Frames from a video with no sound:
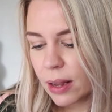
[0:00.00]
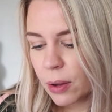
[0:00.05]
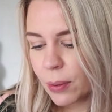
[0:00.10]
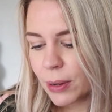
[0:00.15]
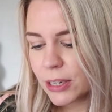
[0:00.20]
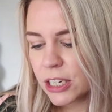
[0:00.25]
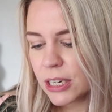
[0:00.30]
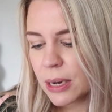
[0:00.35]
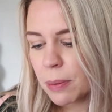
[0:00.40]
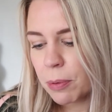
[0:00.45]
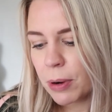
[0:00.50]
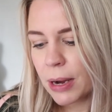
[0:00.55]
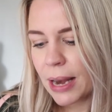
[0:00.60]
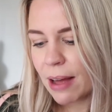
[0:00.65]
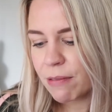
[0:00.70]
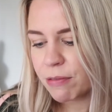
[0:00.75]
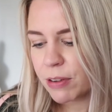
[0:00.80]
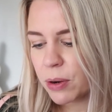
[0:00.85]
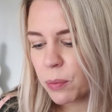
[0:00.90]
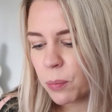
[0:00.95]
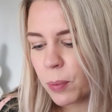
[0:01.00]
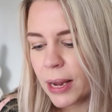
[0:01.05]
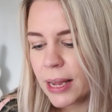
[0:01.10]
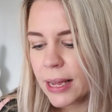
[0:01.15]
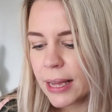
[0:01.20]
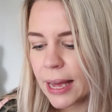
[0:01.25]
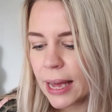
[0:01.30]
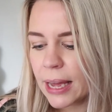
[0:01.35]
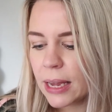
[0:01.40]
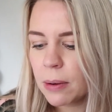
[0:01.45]
Question number 11,
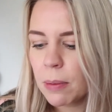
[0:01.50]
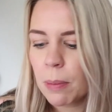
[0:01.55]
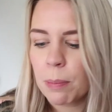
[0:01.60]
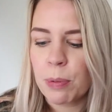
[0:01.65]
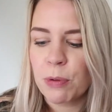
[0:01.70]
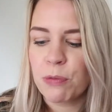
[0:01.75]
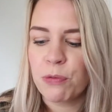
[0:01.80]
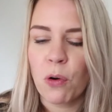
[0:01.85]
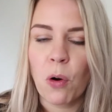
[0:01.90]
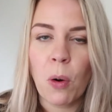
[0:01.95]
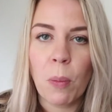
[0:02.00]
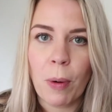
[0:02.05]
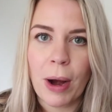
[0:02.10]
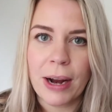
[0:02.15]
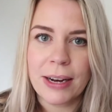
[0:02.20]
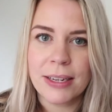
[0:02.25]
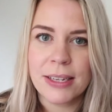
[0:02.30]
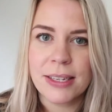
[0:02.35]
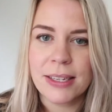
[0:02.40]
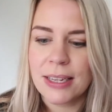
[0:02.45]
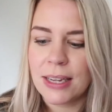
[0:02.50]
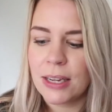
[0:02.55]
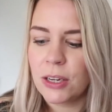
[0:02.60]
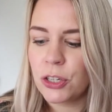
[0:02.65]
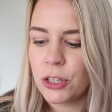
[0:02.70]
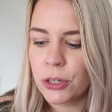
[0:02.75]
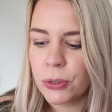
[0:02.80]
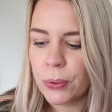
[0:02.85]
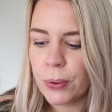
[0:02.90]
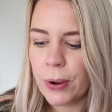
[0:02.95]
weight gain before
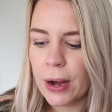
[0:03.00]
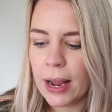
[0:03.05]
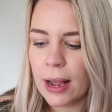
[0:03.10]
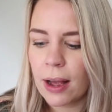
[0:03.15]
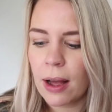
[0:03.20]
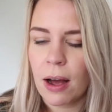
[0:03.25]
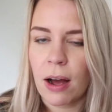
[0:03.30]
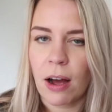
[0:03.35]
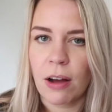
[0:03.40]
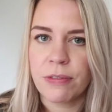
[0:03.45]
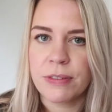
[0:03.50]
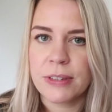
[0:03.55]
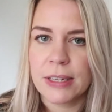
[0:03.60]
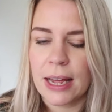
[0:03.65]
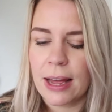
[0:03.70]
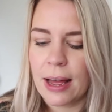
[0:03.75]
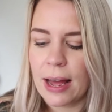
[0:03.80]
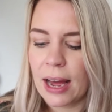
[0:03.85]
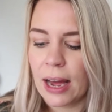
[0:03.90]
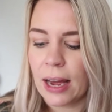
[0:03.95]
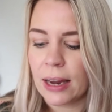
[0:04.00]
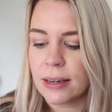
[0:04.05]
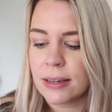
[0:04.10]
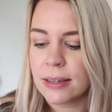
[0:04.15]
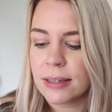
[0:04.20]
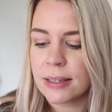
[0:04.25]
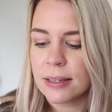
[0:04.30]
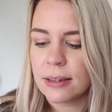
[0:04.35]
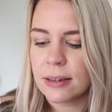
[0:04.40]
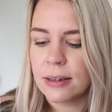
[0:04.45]
pregnancy, during, after
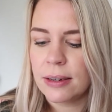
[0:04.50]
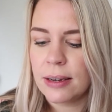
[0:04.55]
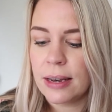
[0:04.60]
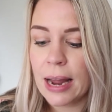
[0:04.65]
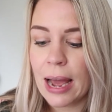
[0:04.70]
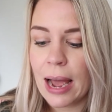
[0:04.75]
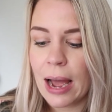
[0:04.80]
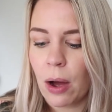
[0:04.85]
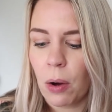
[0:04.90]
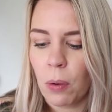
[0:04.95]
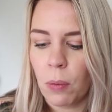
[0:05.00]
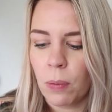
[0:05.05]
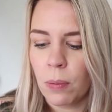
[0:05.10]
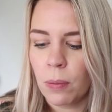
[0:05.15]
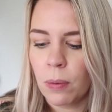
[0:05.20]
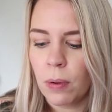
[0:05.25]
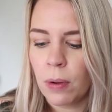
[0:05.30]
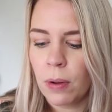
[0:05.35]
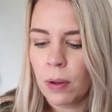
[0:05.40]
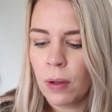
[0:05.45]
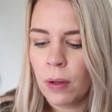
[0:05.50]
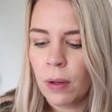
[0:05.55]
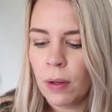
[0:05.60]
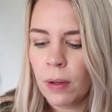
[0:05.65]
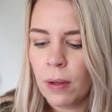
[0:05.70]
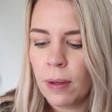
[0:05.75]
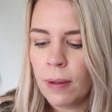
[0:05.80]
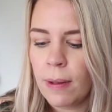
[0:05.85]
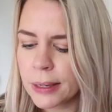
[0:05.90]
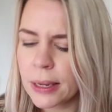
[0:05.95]
and now.
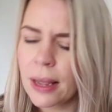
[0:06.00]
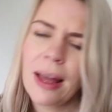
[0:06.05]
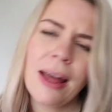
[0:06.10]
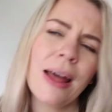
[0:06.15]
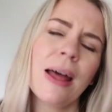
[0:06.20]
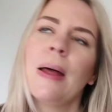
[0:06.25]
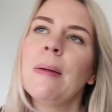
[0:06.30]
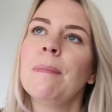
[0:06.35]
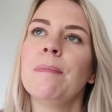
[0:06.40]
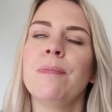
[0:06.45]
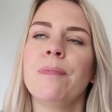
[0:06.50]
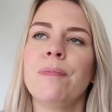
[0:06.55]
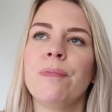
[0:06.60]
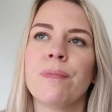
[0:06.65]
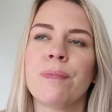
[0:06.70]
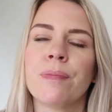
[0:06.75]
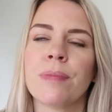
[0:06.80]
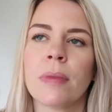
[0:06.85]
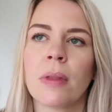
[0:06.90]
I